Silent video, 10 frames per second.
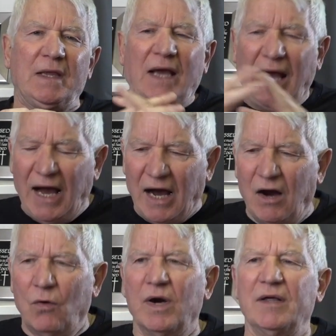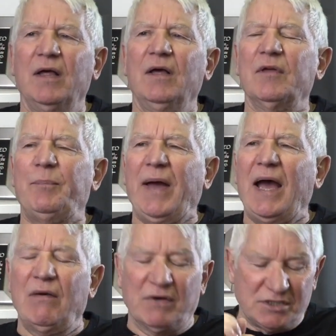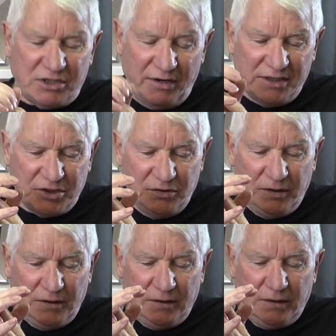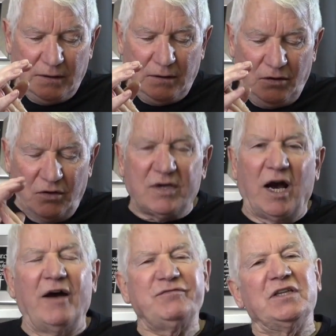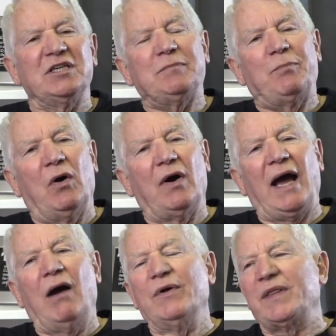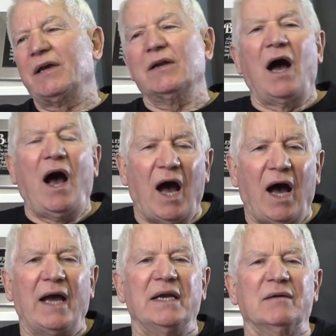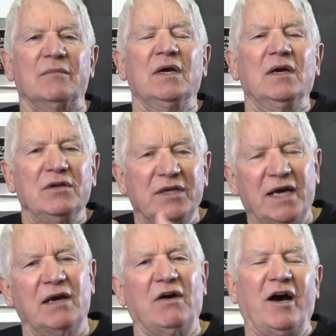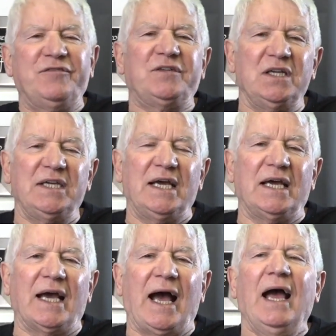How were the parents going to look after this boy? How were they going to hide him year after year?